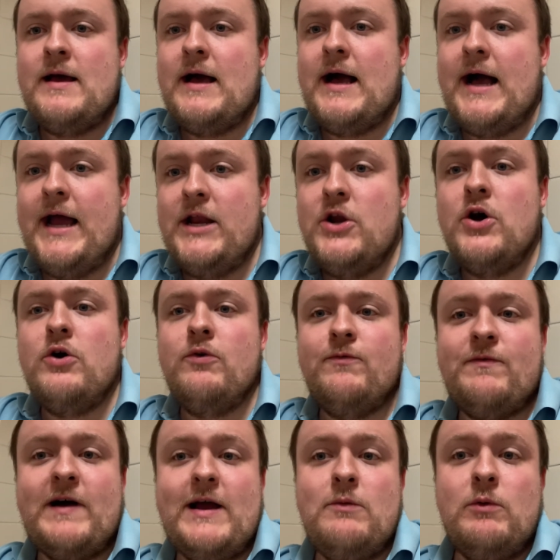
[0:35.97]
I know
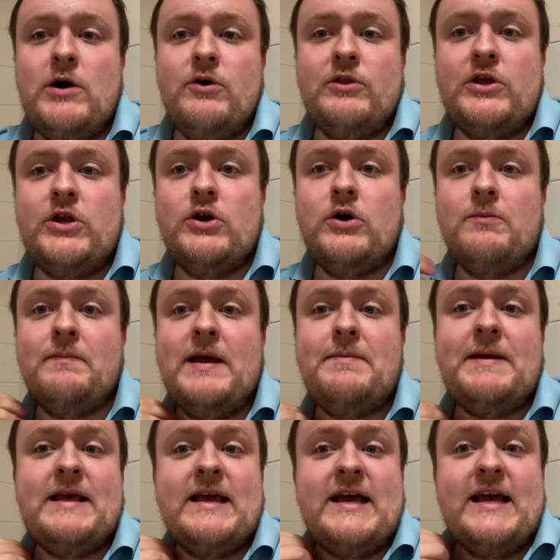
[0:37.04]
fine well that, you know,
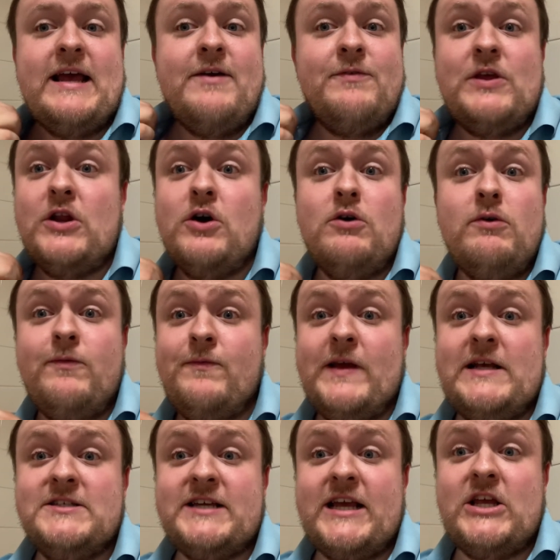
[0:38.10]
maybe if, you know,
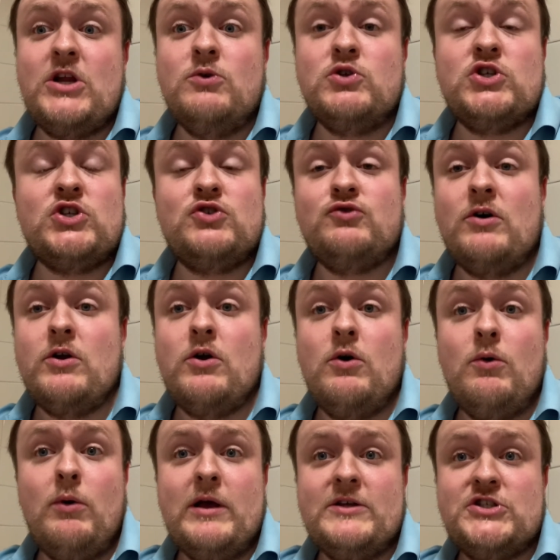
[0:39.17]
things like, you know,
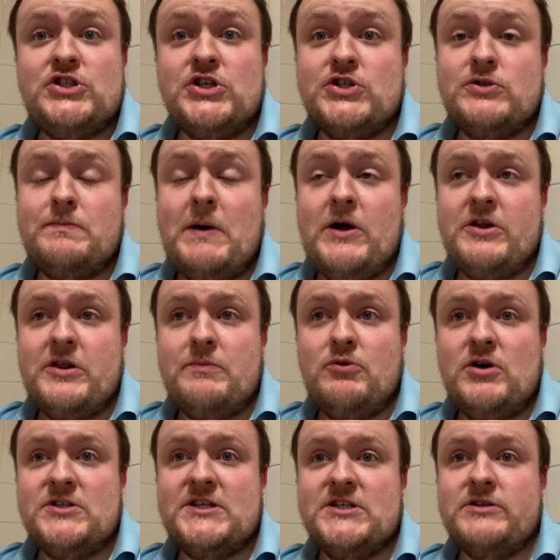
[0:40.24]
struggle, it's just part of the
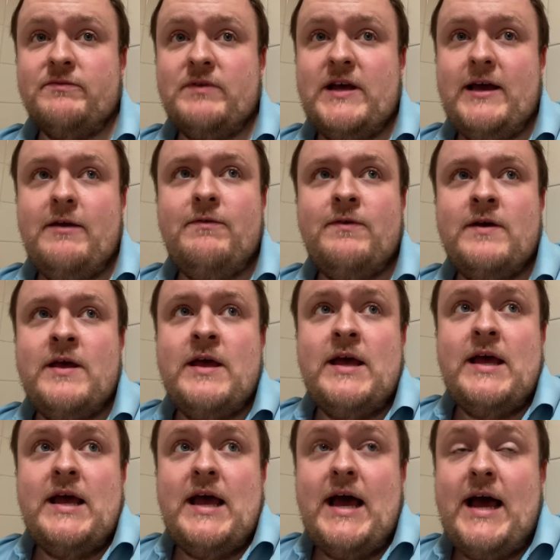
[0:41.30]
process of life.
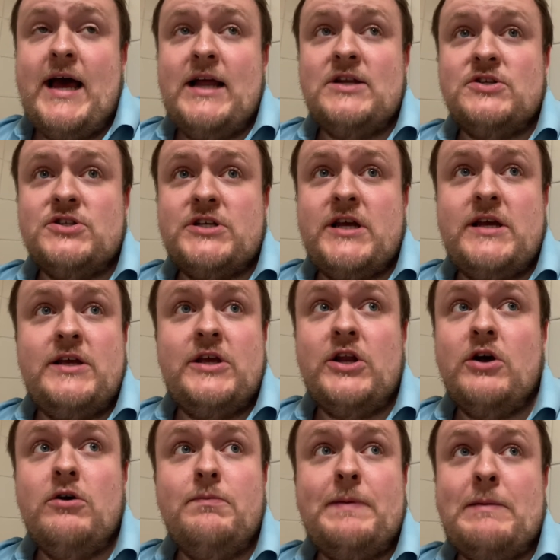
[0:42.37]
And, you
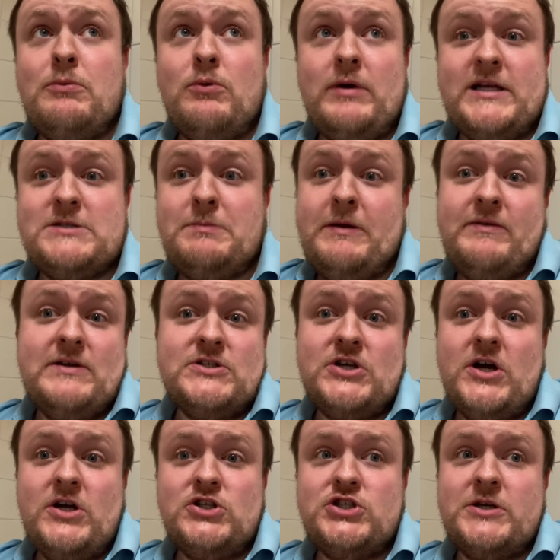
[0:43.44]
know, people experience
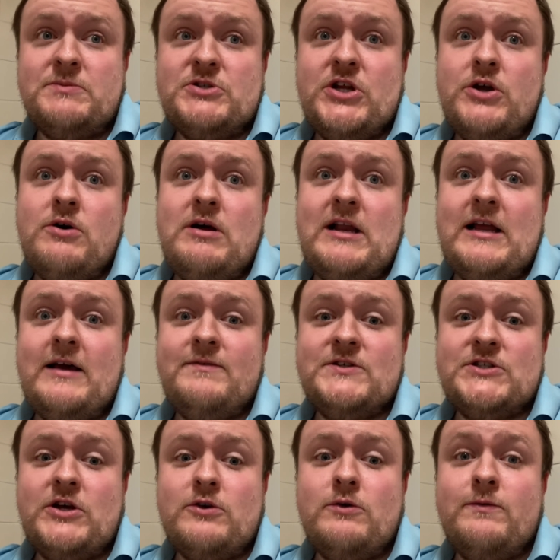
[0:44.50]
hardships, you know, life is
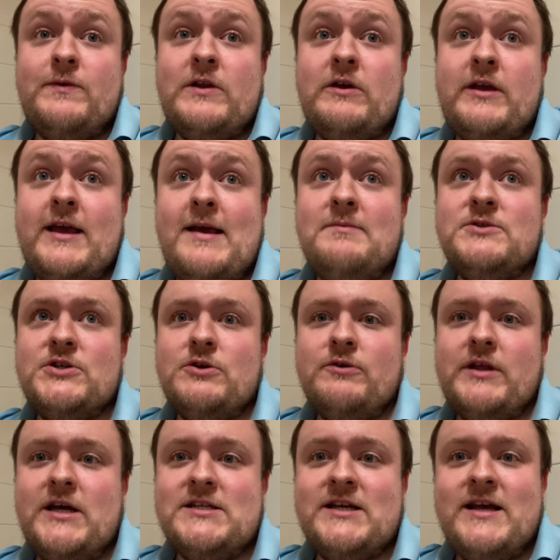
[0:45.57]
not all fun and games and all
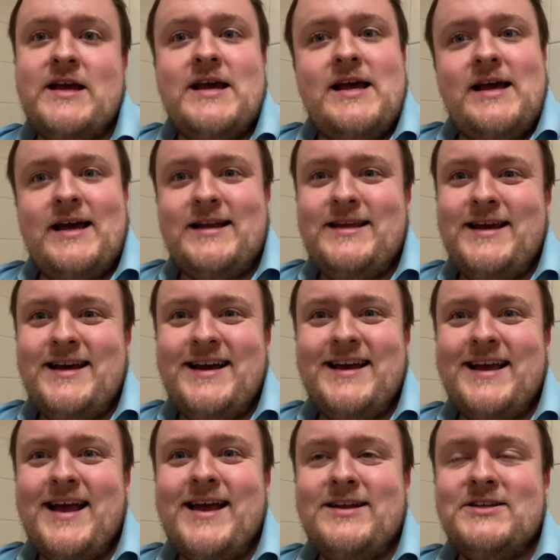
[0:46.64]
that. And yeah,
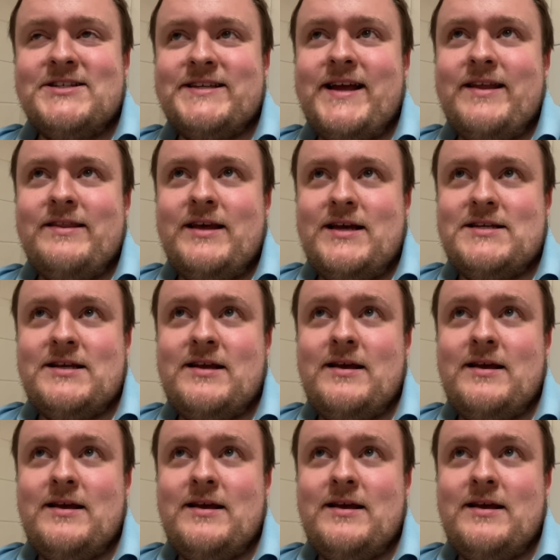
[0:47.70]
I understand that.